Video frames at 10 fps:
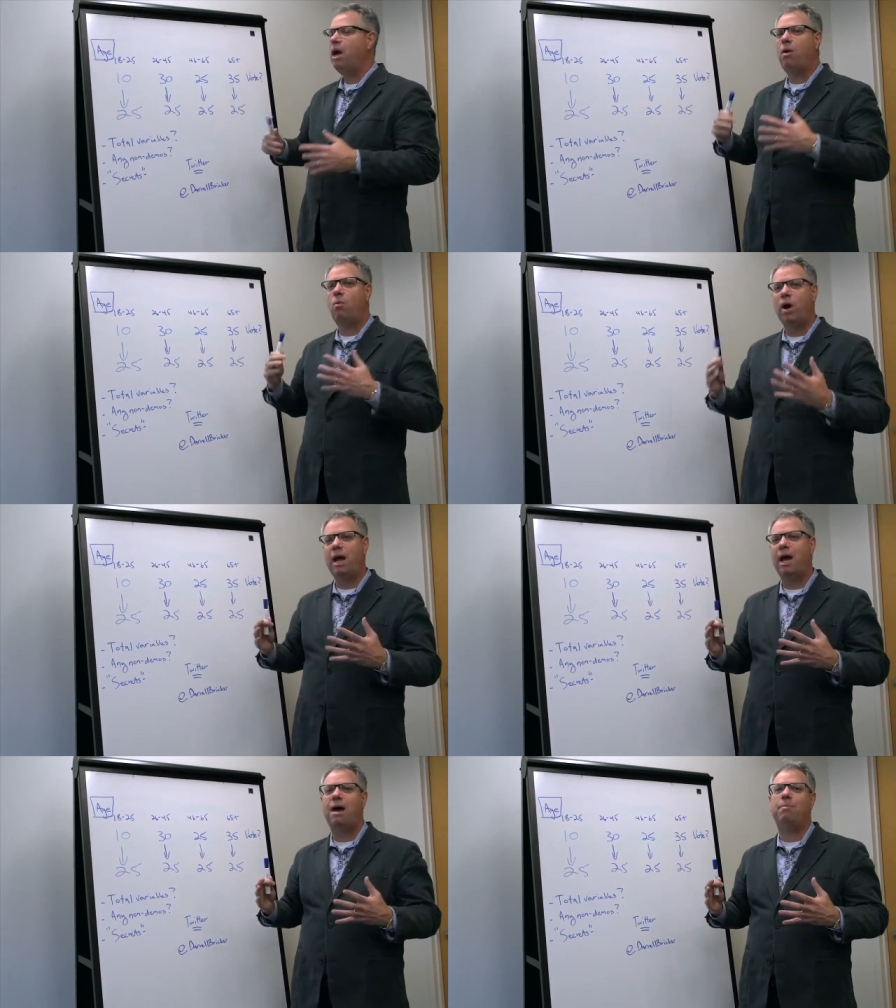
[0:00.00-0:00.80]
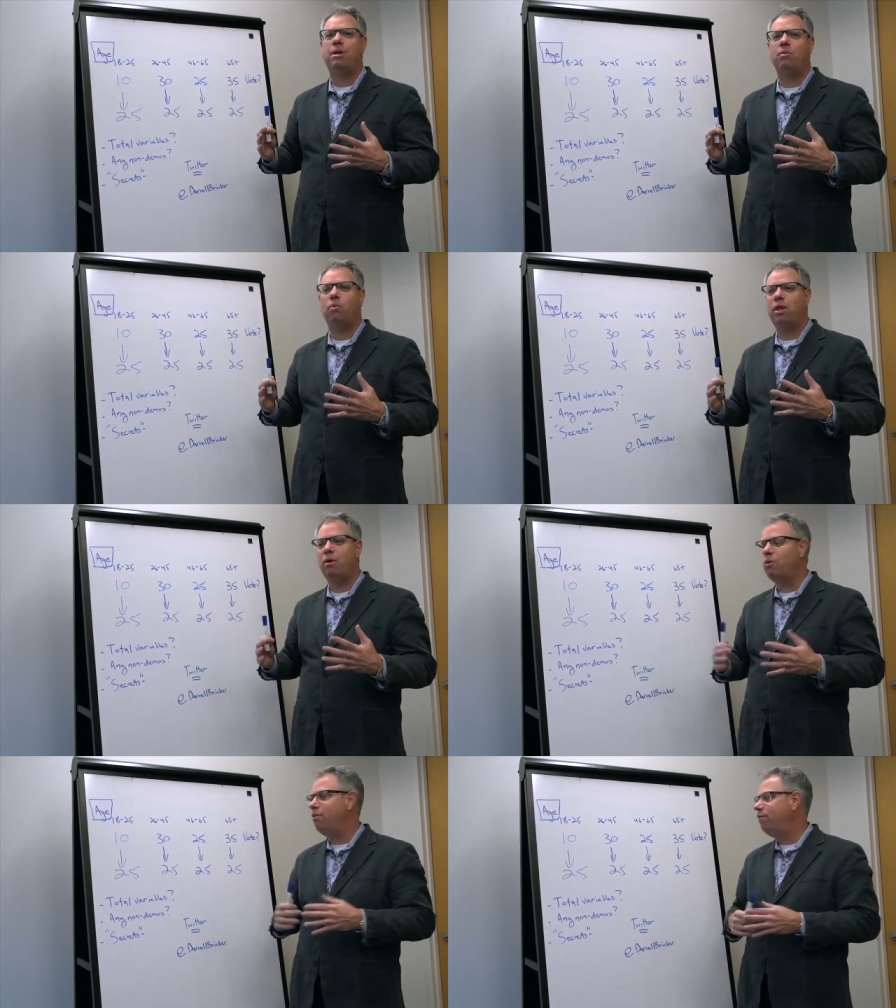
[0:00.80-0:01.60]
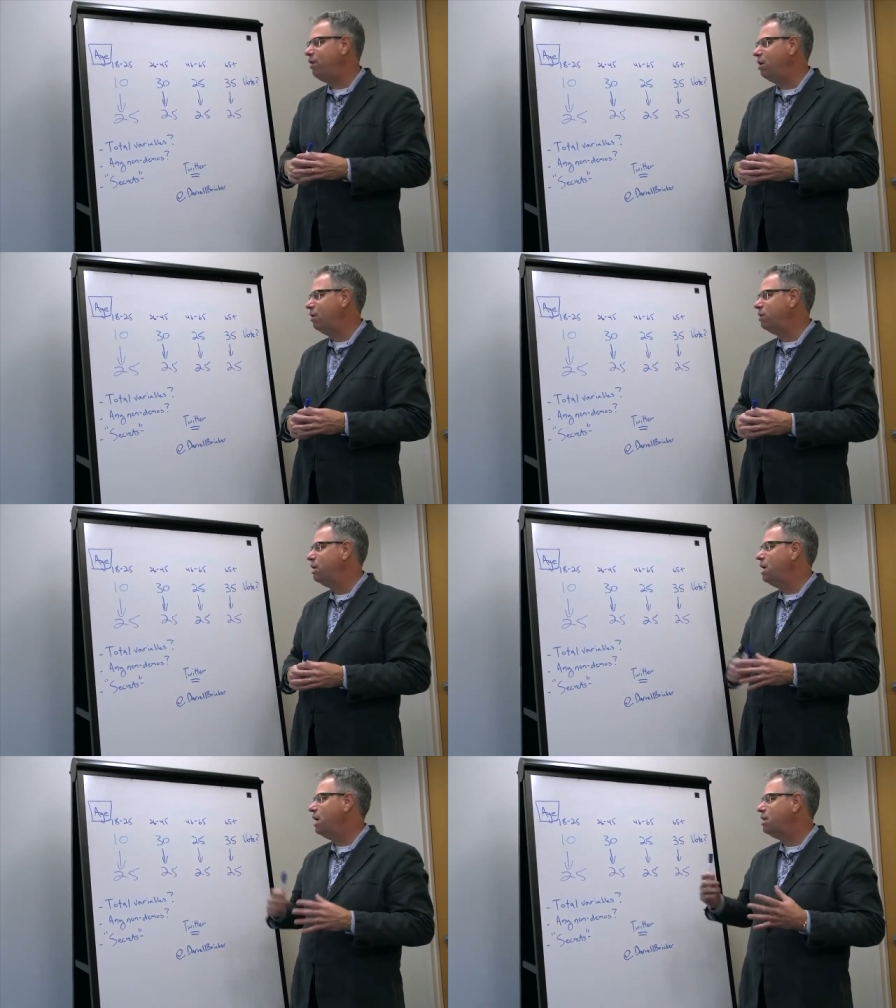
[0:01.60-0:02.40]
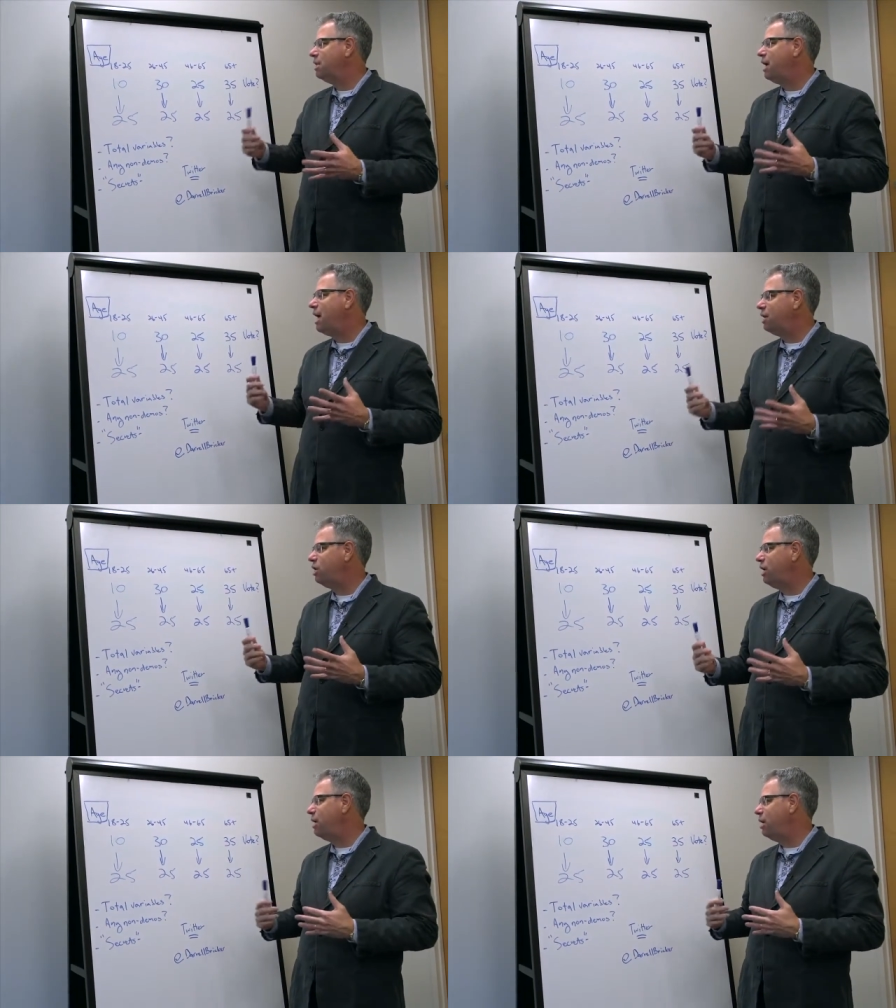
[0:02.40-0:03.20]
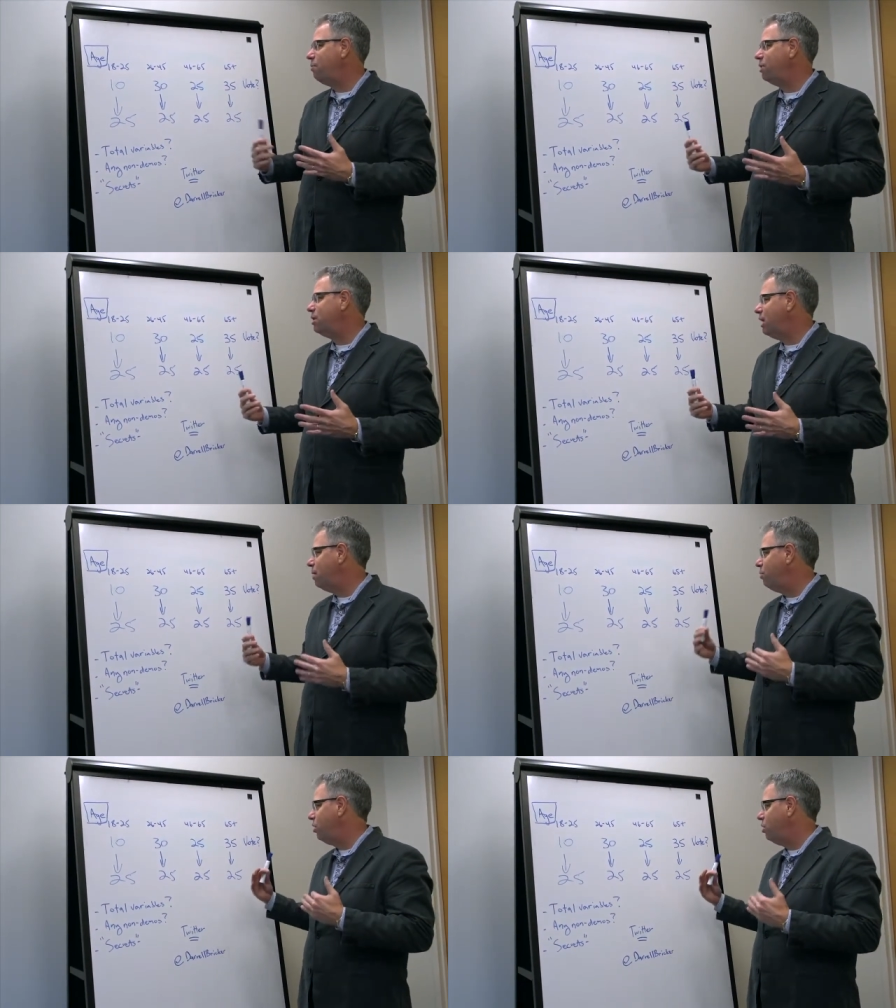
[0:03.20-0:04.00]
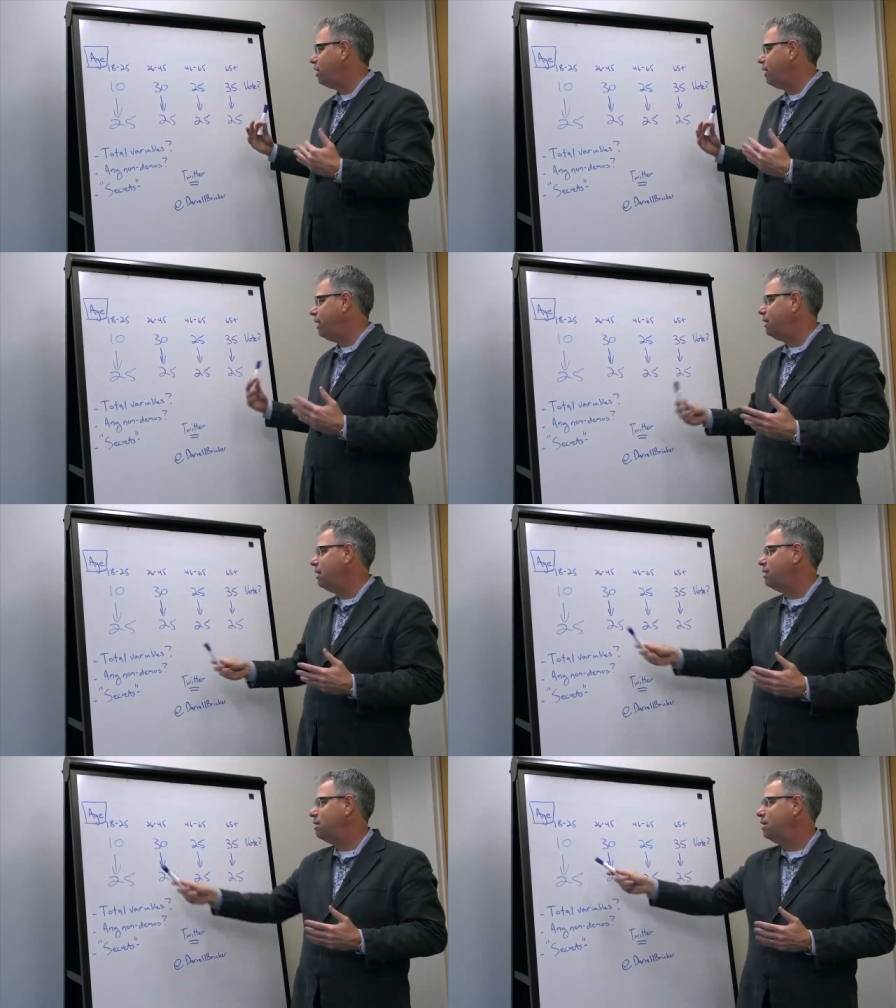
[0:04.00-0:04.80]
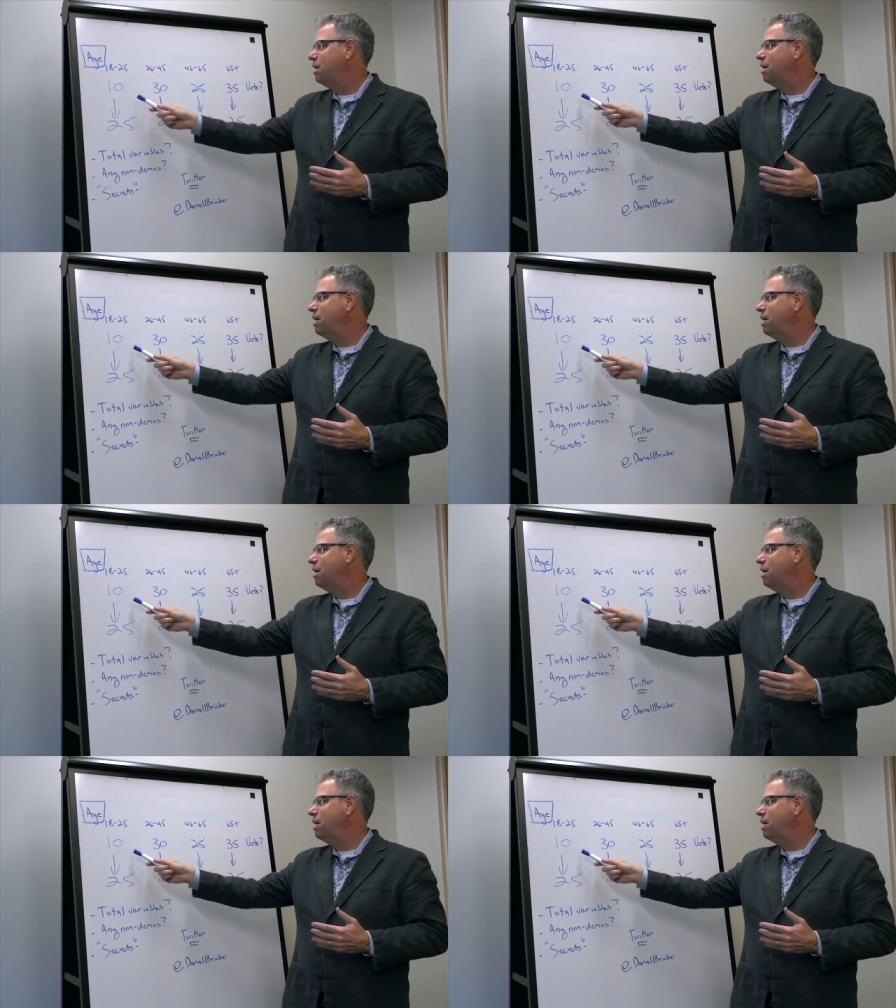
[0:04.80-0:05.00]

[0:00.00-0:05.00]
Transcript: And what happened when they were in field is they actually ended up with a sample that looked like this.